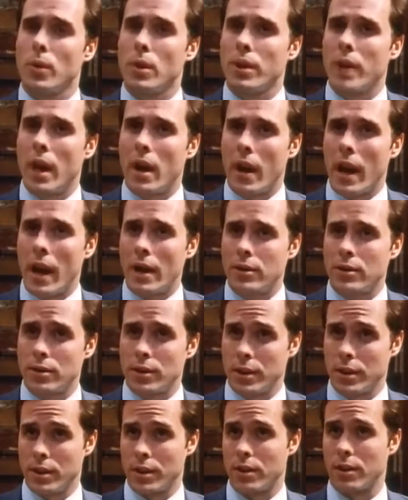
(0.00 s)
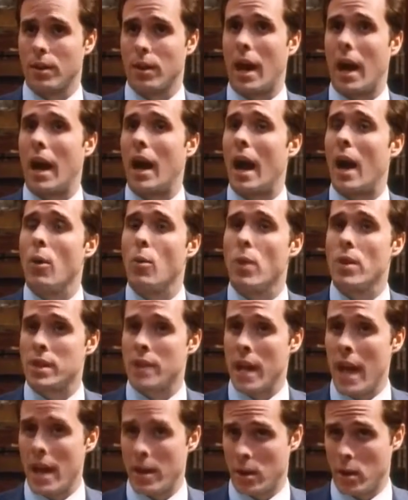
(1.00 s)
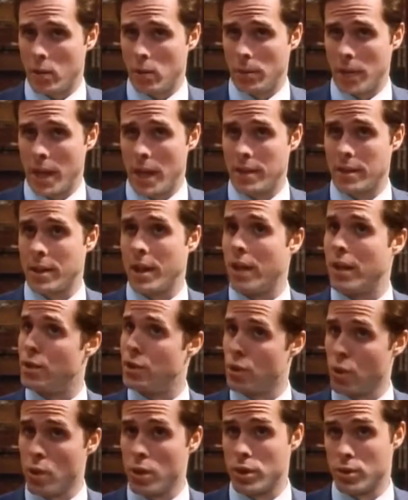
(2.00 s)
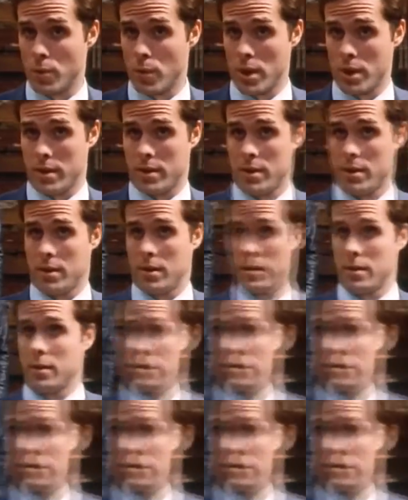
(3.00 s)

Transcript: Well, now, actually, Earl, I, I wasn't at home last night. George was.